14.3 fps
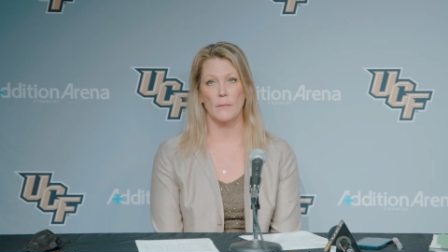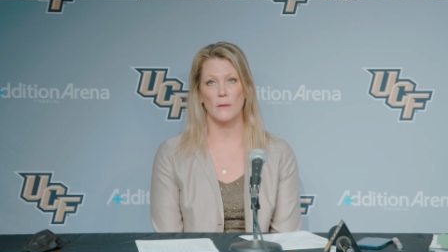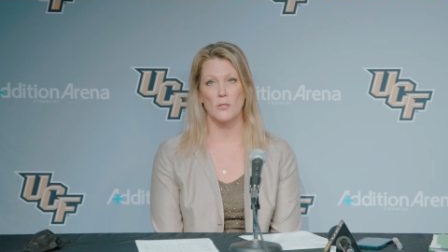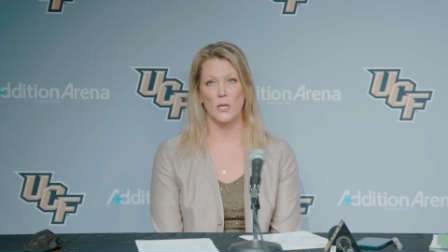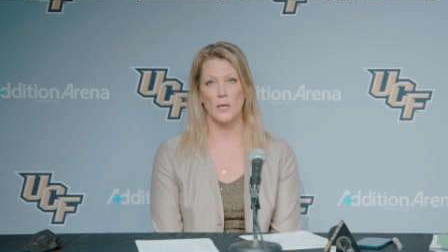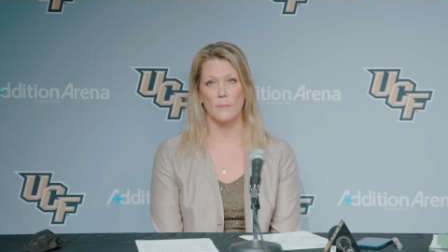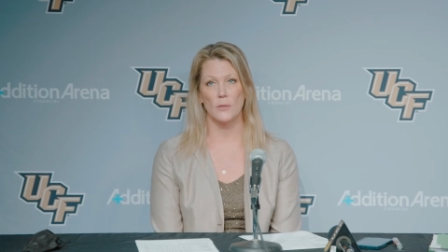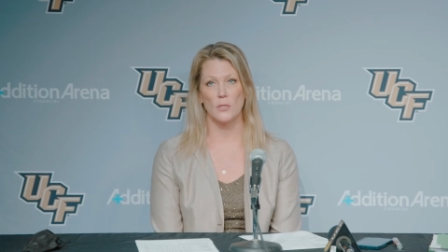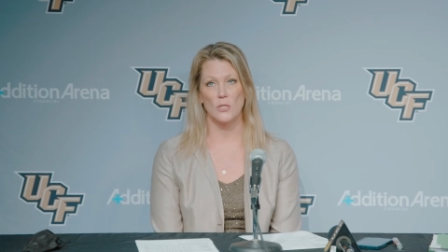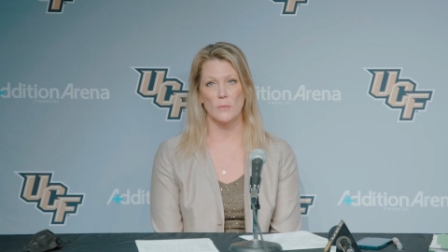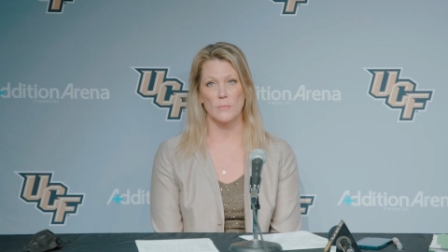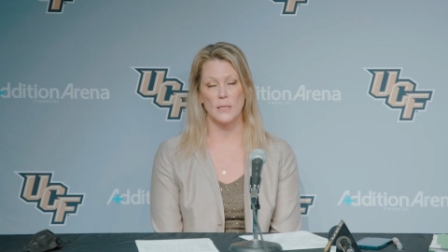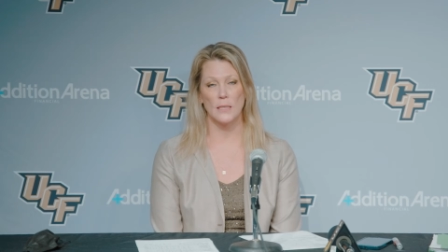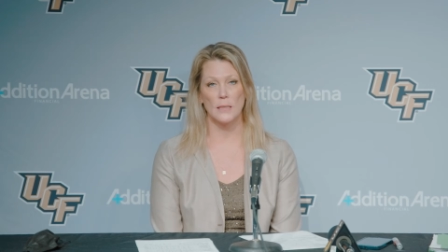
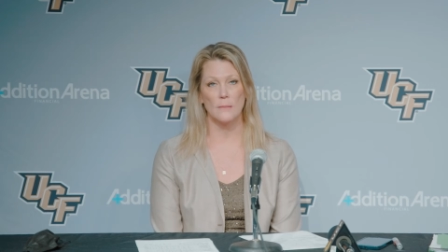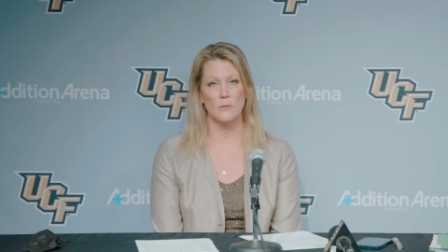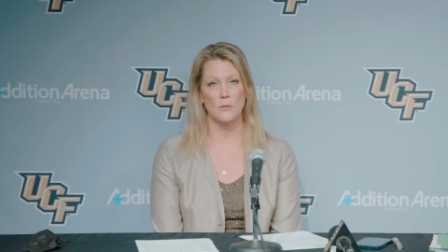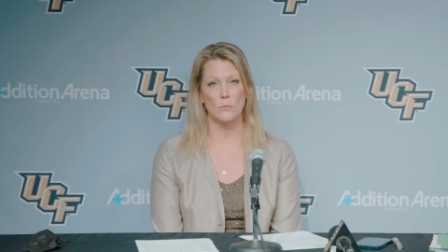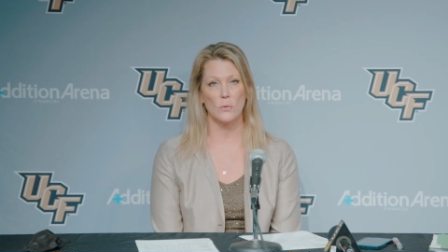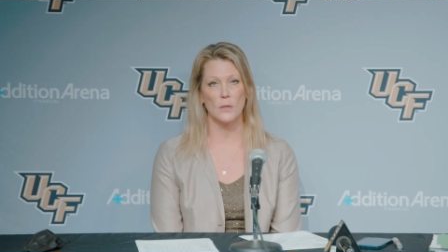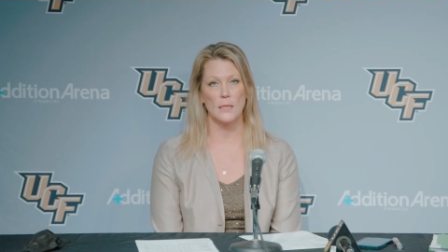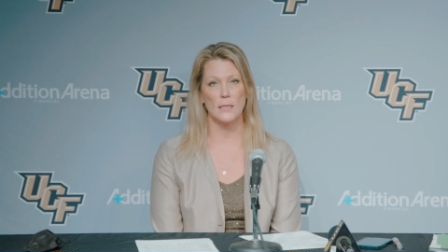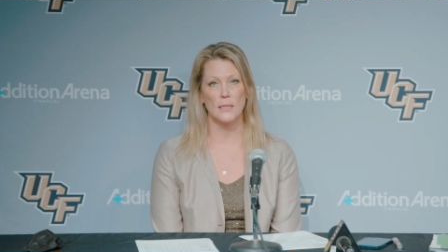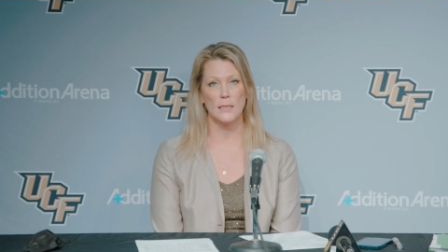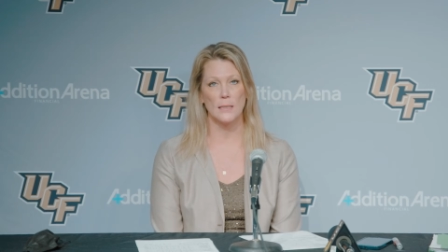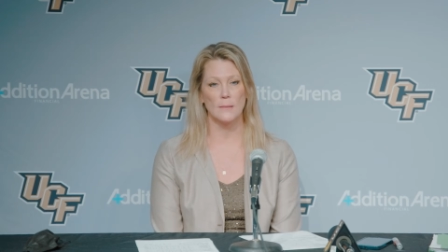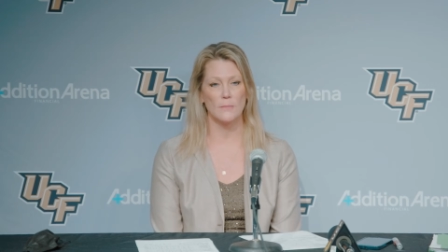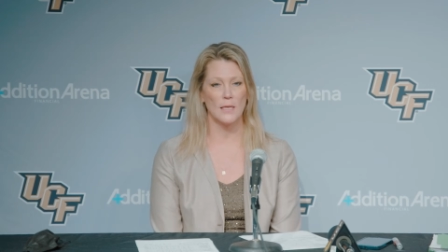championship teams and winning
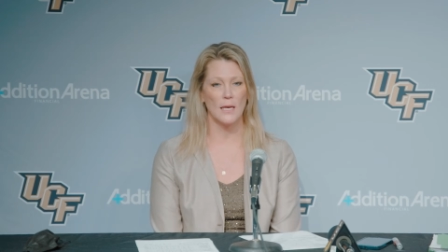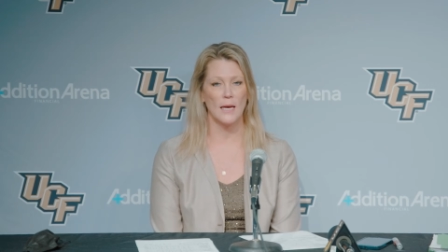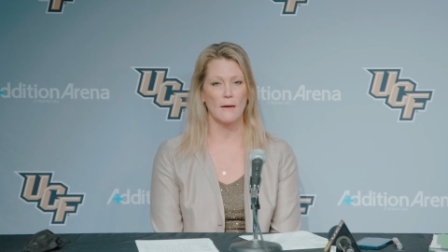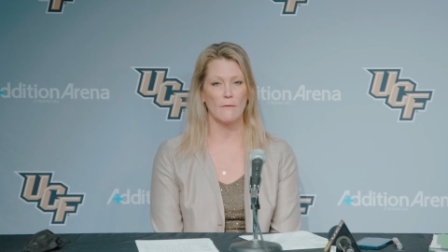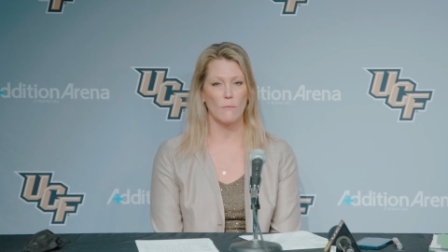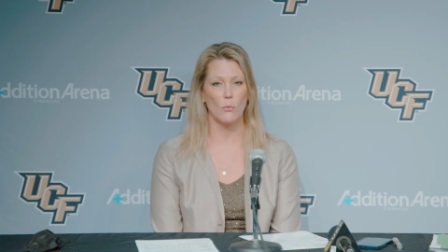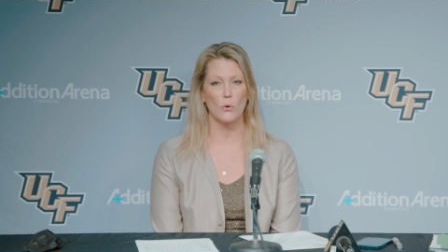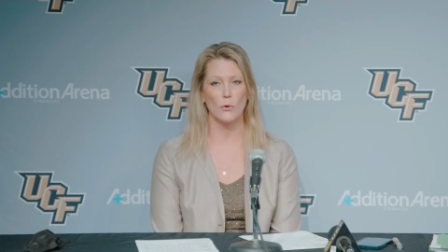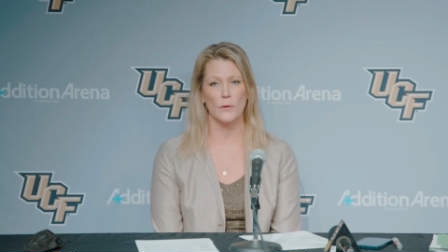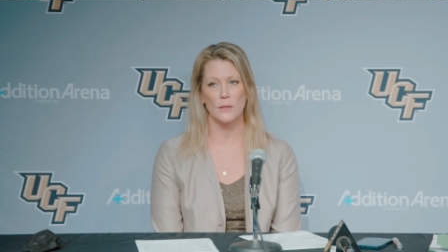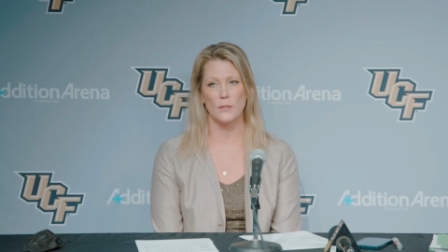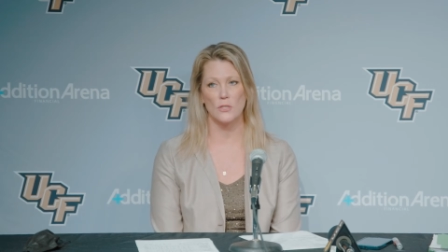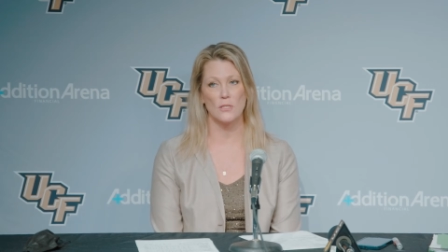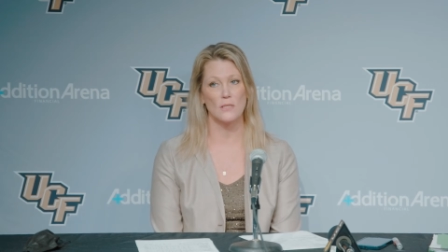teams, they have more
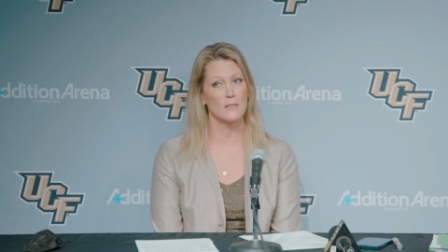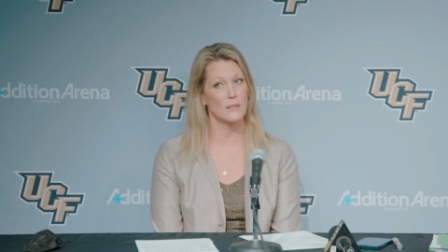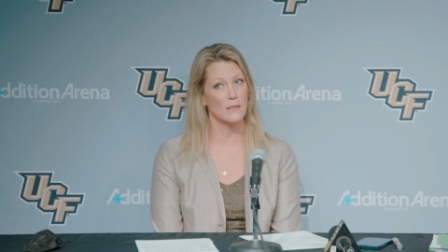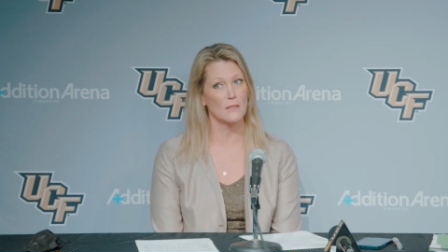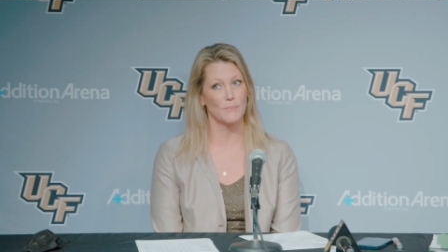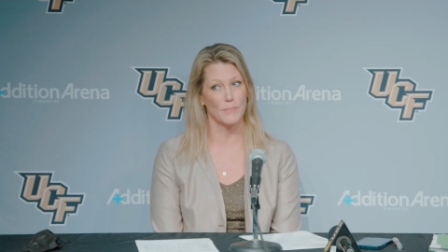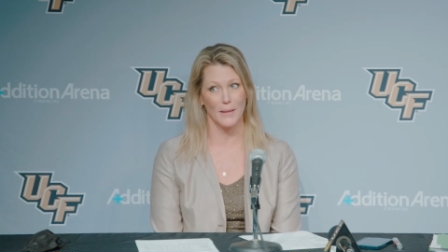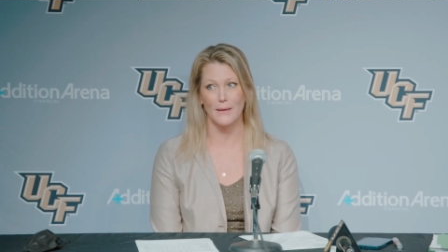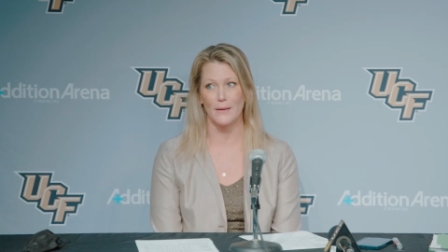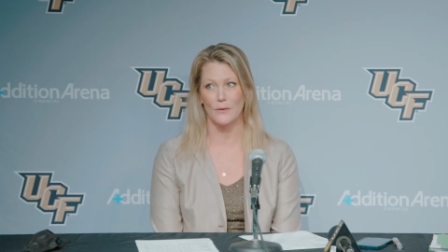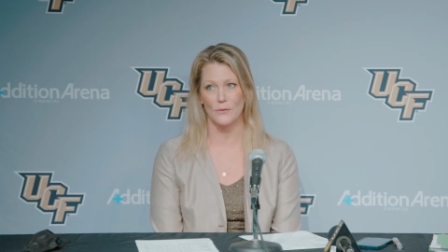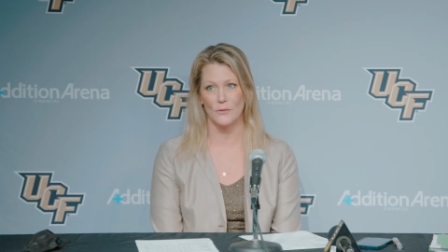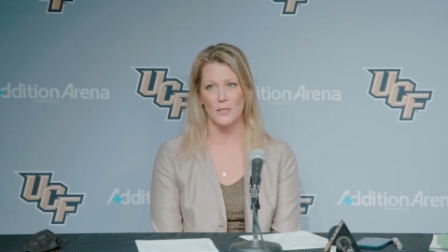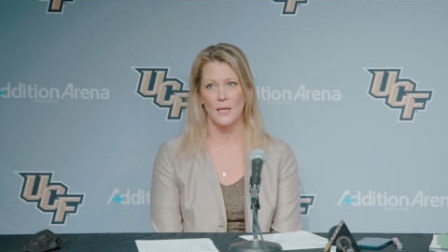than just six
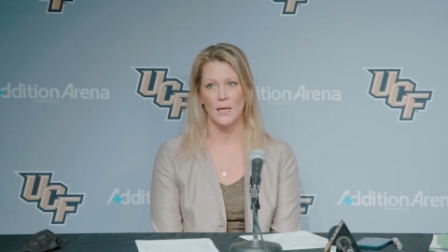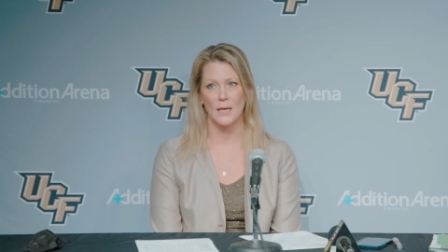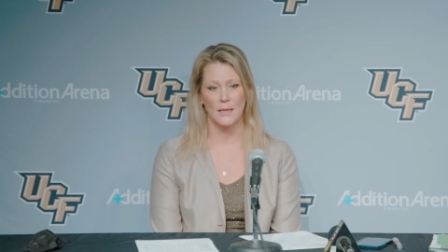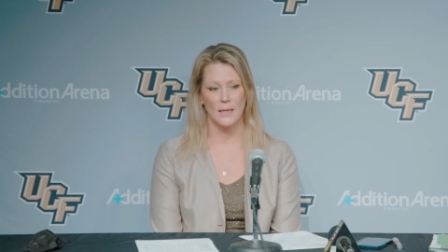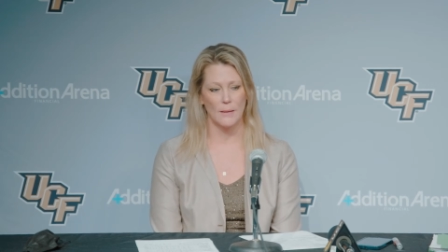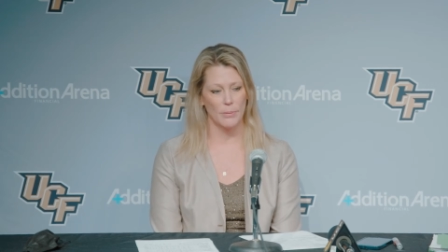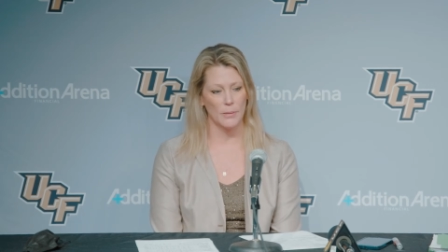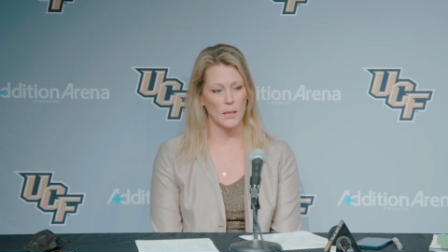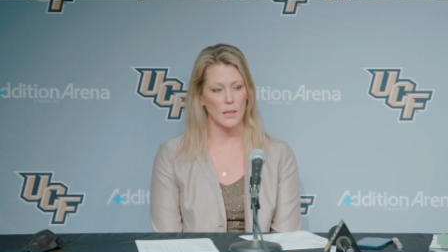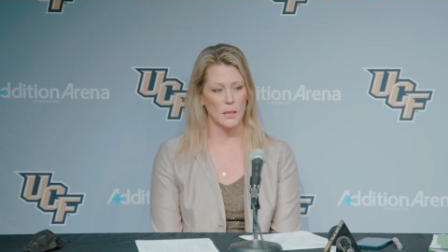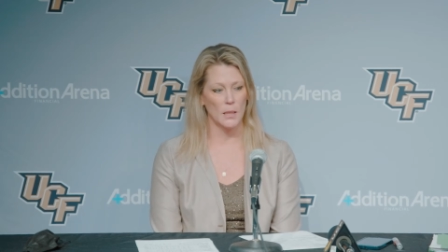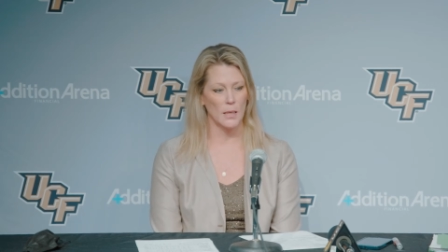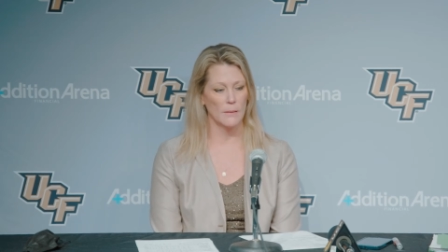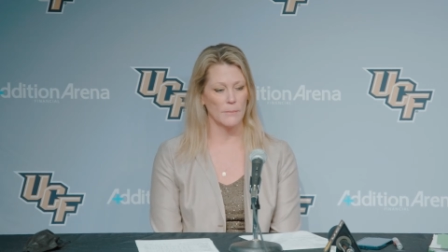players that play a
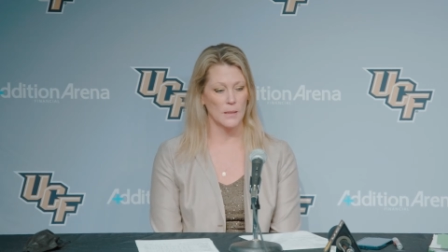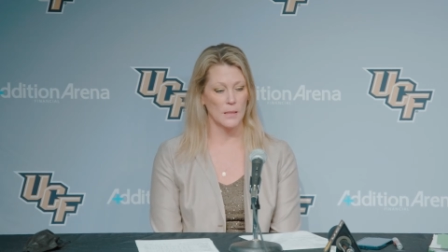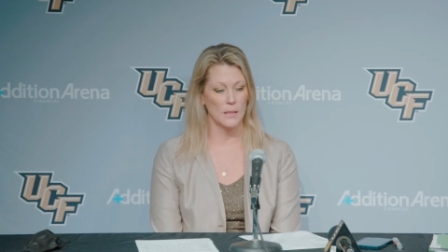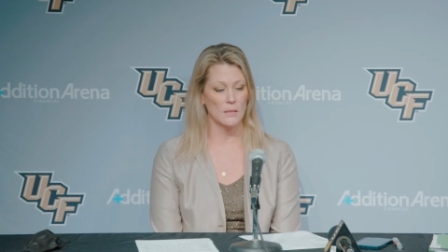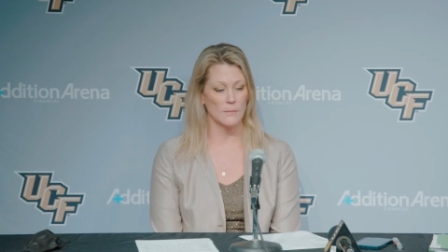lot of minutes.